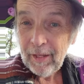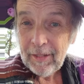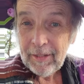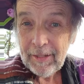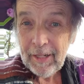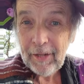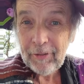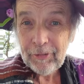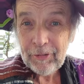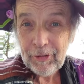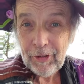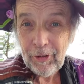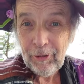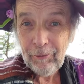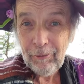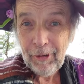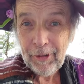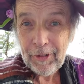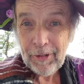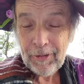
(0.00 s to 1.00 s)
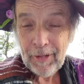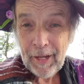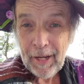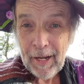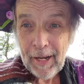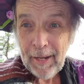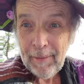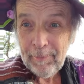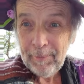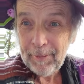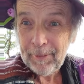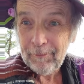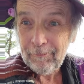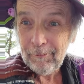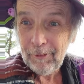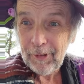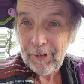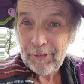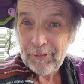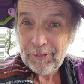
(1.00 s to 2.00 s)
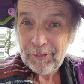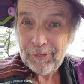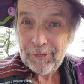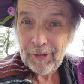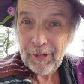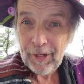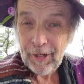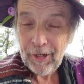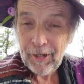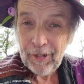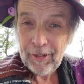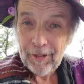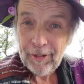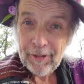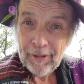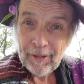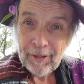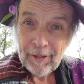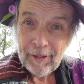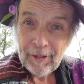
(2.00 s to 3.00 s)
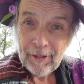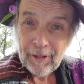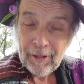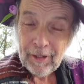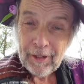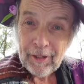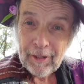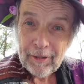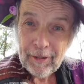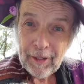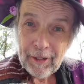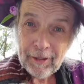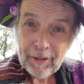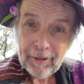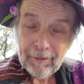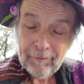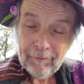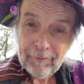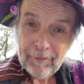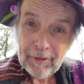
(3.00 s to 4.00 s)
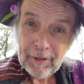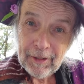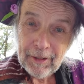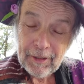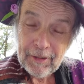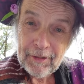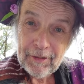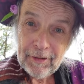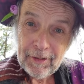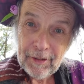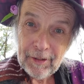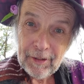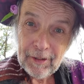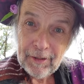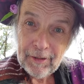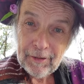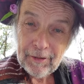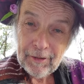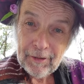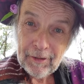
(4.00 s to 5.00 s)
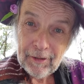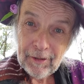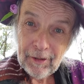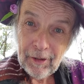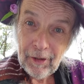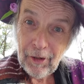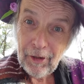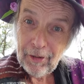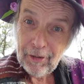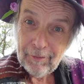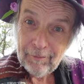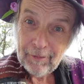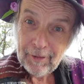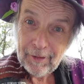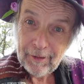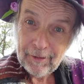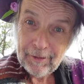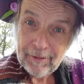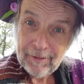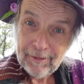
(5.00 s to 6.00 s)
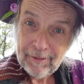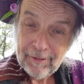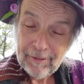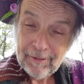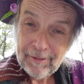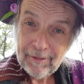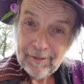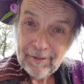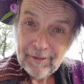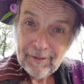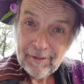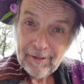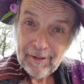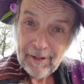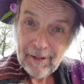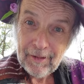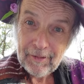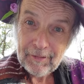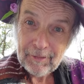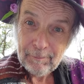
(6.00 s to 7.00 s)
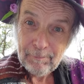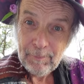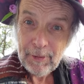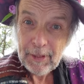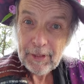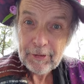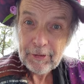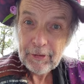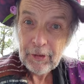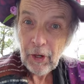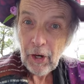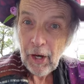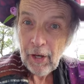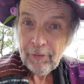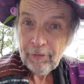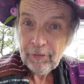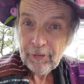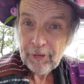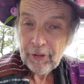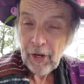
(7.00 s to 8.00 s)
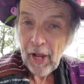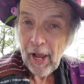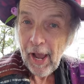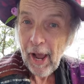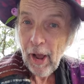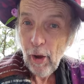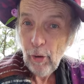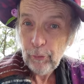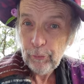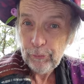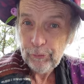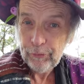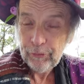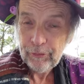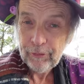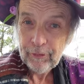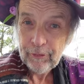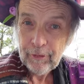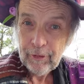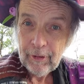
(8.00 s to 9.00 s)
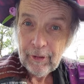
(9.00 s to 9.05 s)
Yeah, so what had happened was, think of the India, all of it, as a big Gothic house.